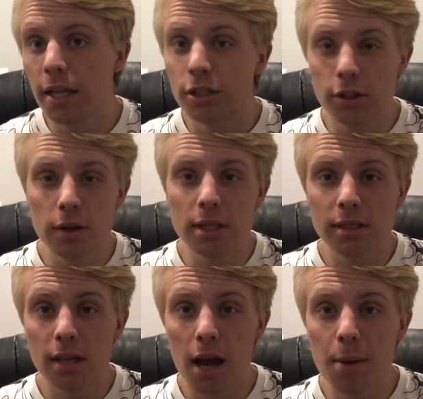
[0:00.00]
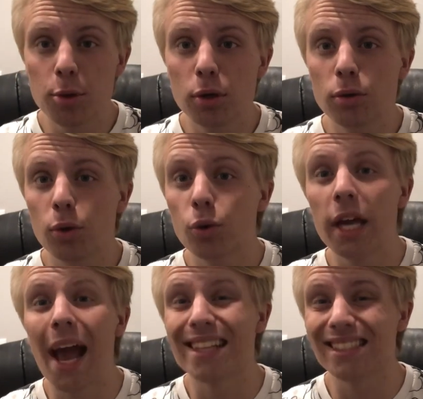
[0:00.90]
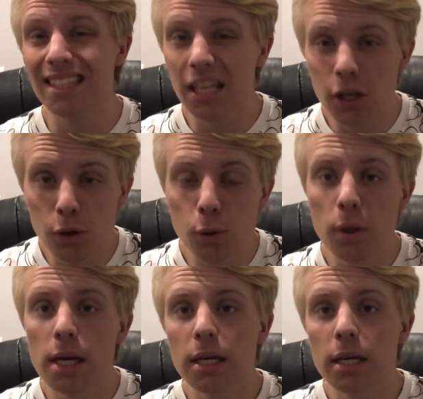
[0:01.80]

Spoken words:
During this time, you can cast Q.